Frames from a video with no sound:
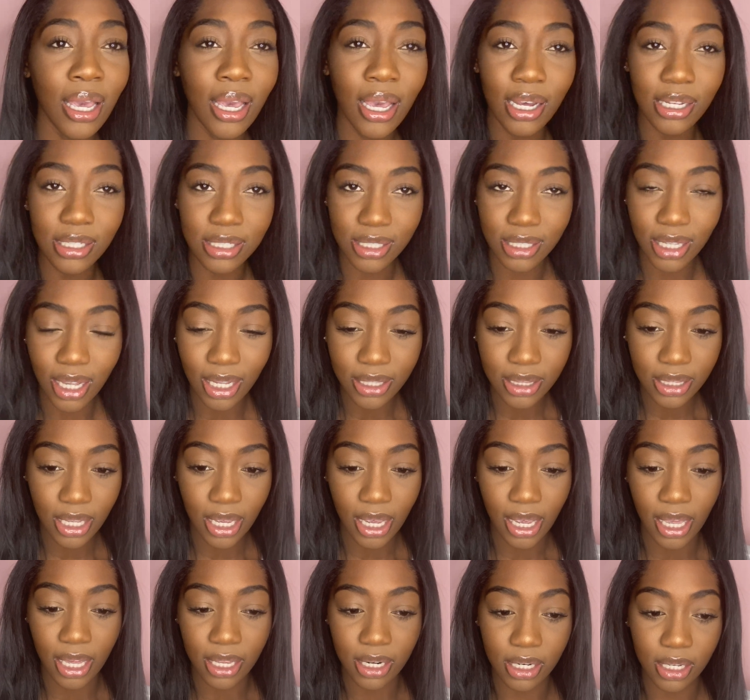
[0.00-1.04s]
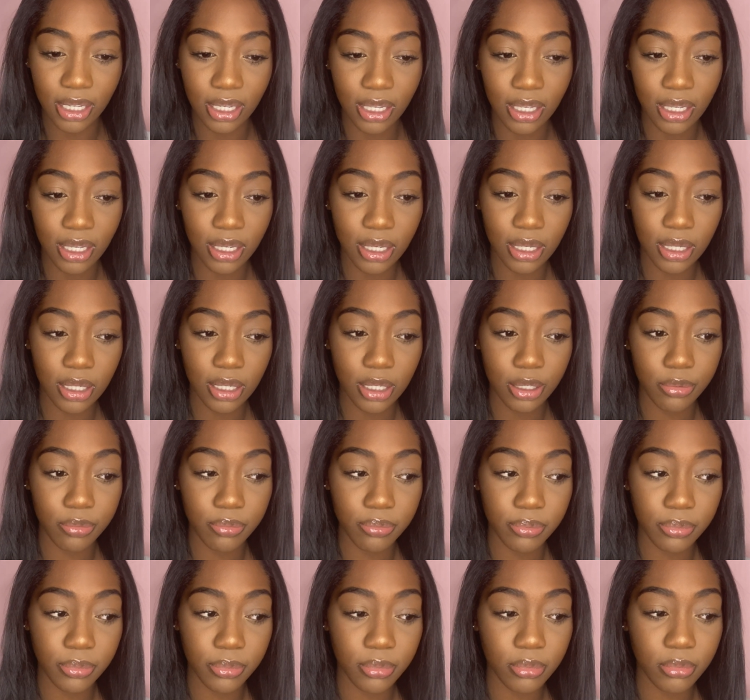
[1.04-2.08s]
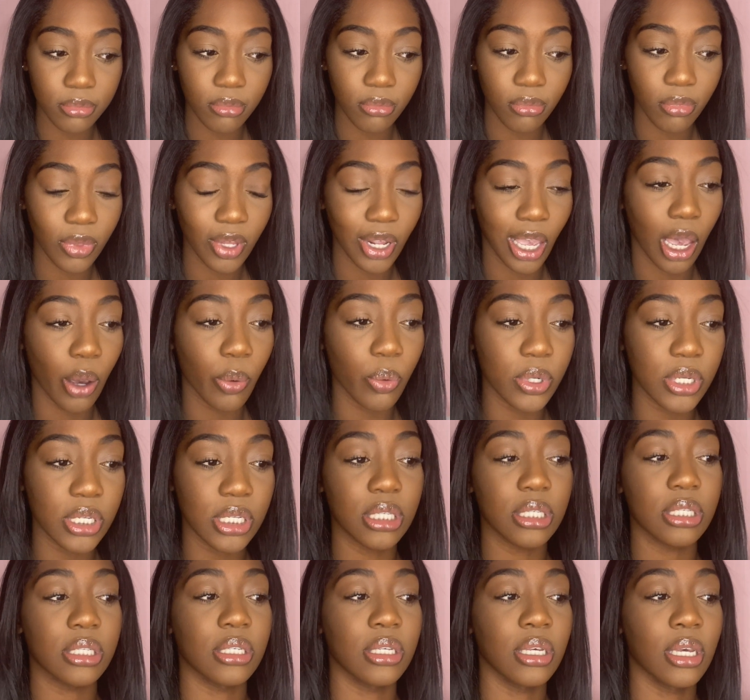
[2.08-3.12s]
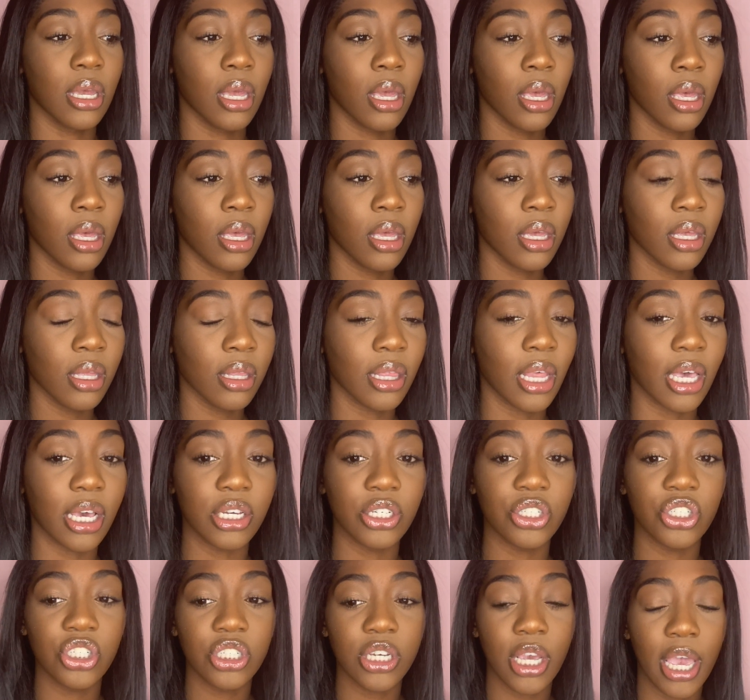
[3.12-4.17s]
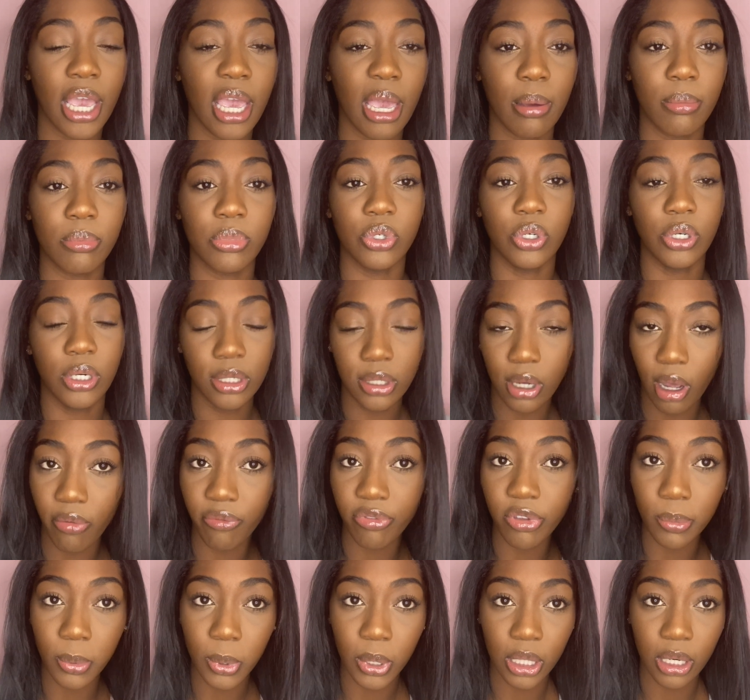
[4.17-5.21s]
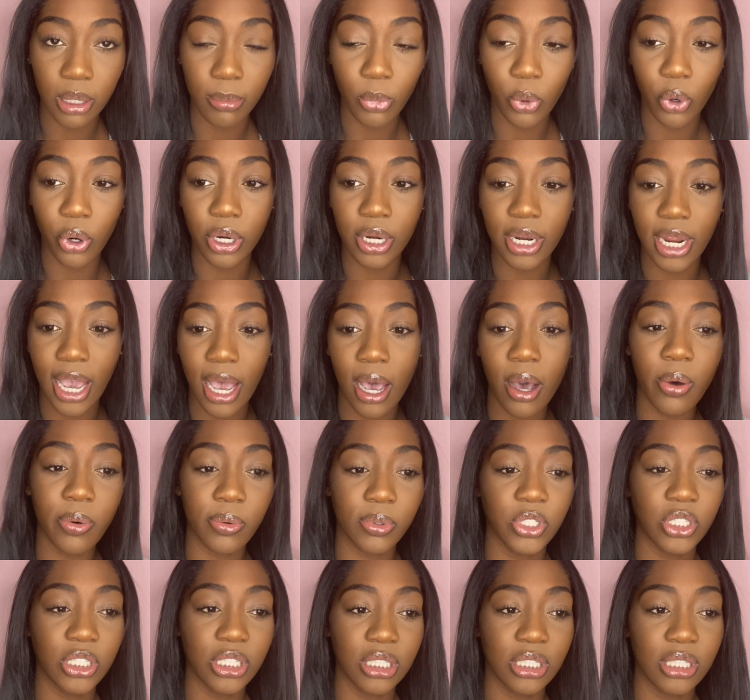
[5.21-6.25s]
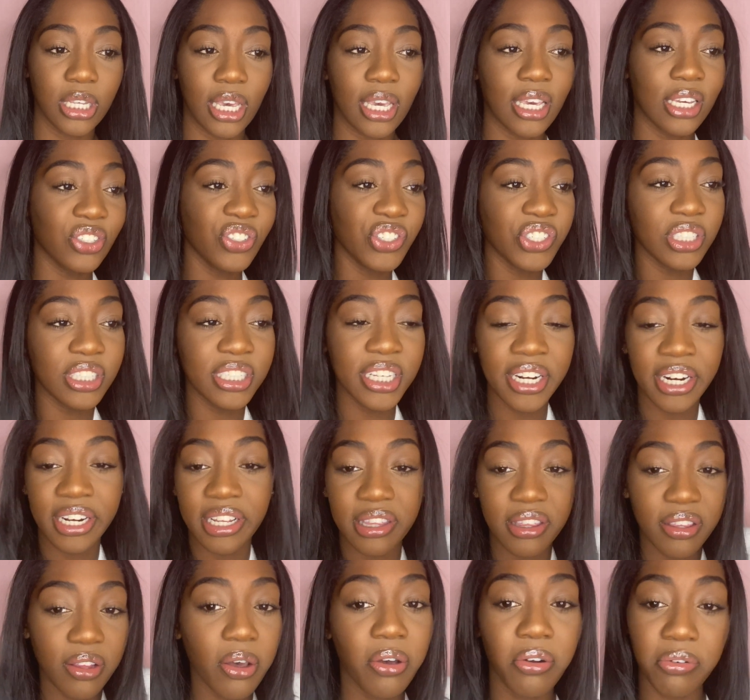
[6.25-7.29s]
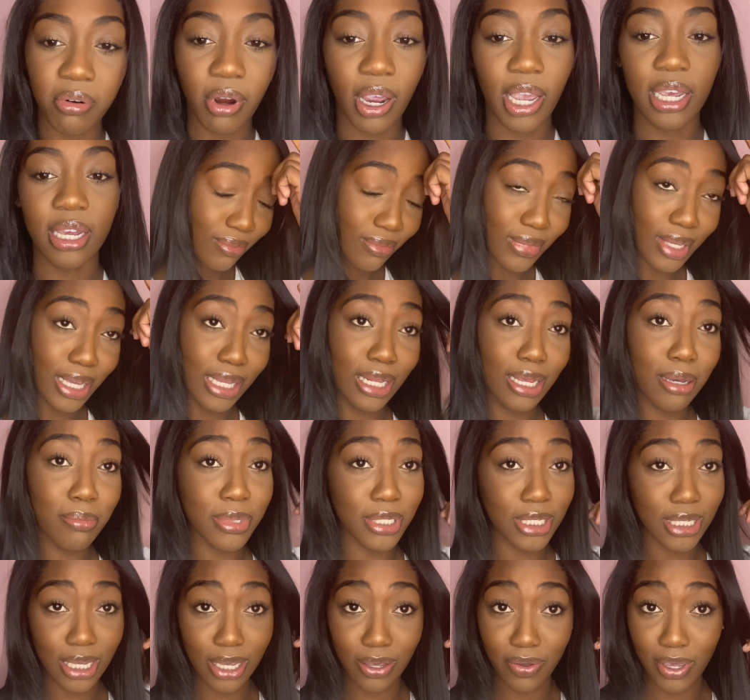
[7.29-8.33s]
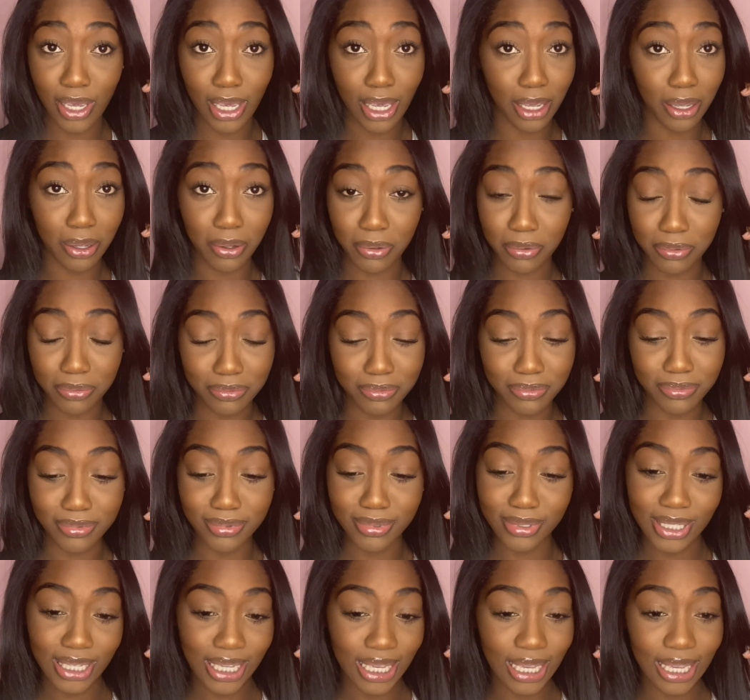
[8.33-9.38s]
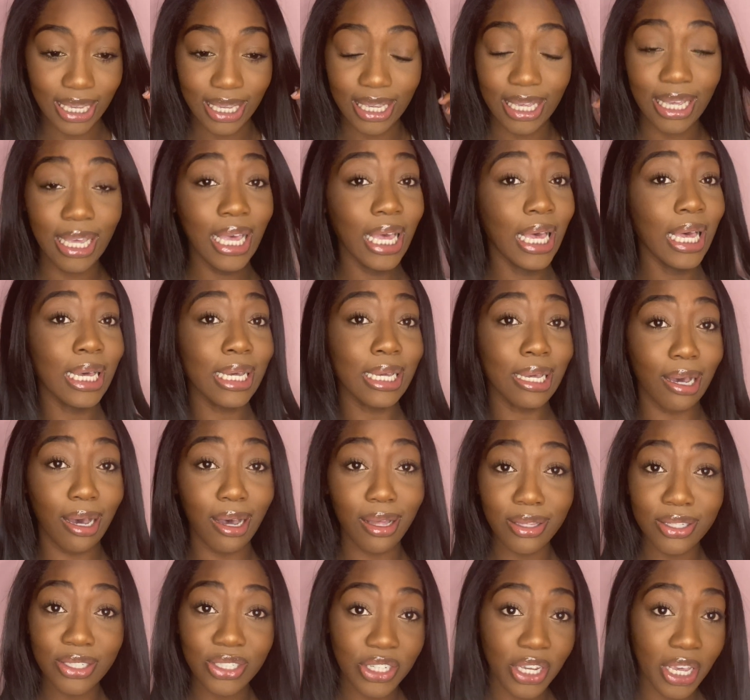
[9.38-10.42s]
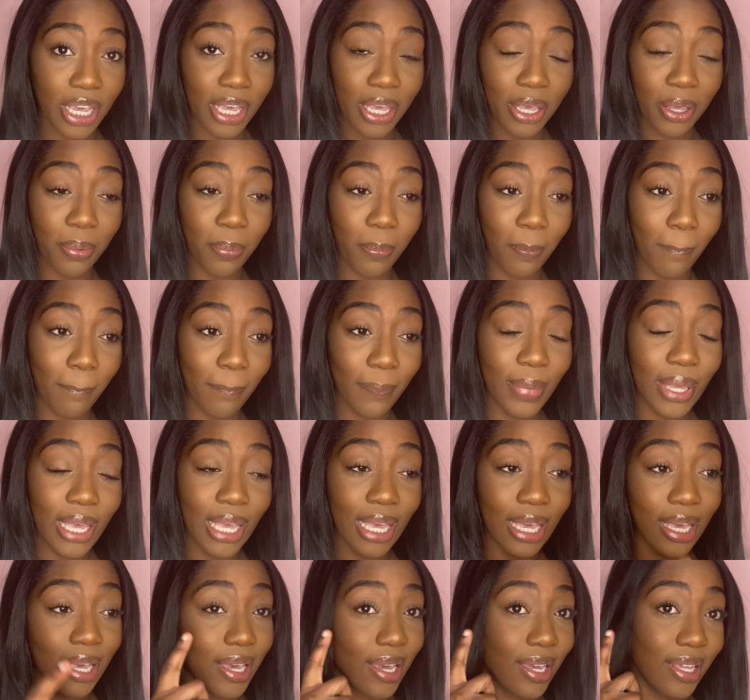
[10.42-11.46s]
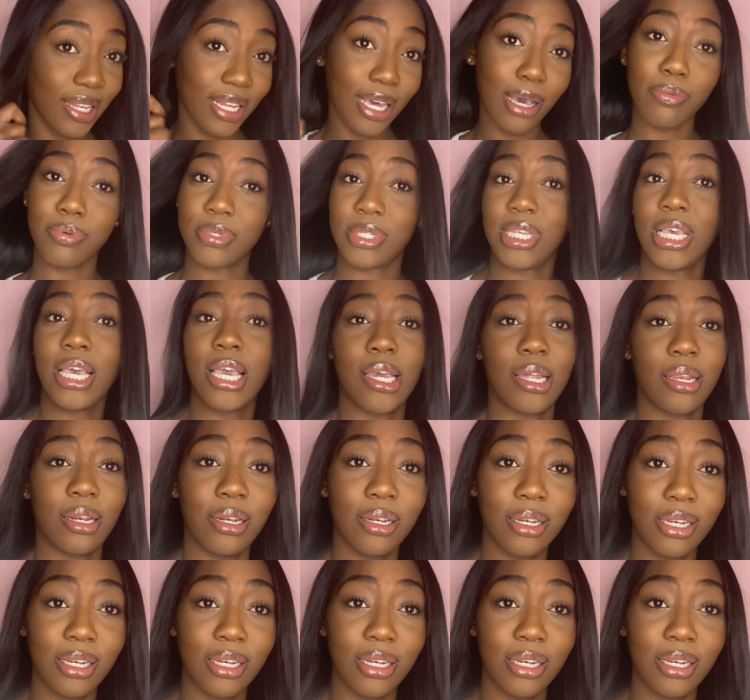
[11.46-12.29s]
it's not that I was like ashamed or uncomfortable anymore. Now it's just like, it just didn't look right. Let me tell y'all, okay? College came and that was it.